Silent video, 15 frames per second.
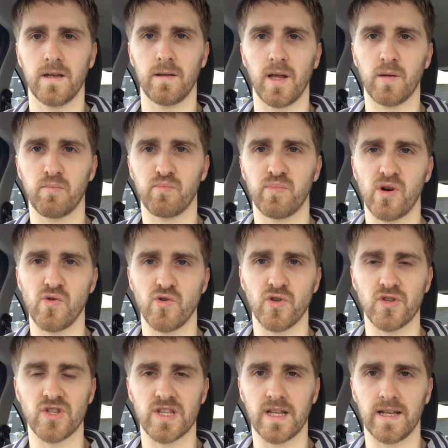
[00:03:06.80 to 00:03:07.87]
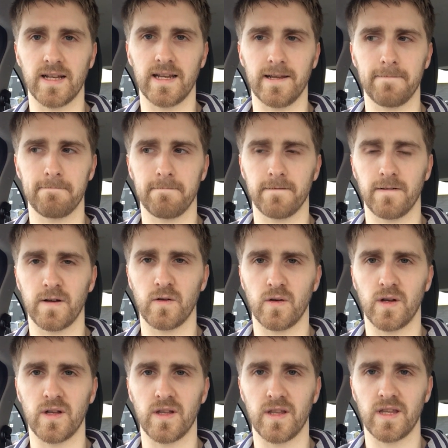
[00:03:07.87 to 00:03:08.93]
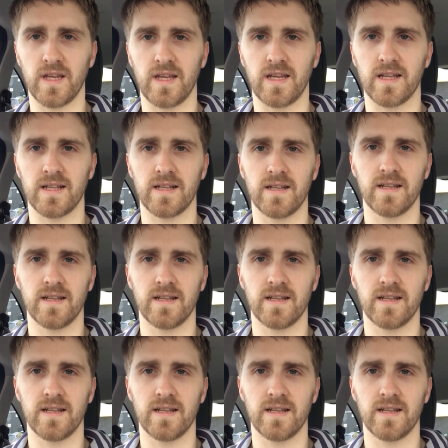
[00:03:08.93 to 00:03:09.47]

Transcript: like broken slightly. The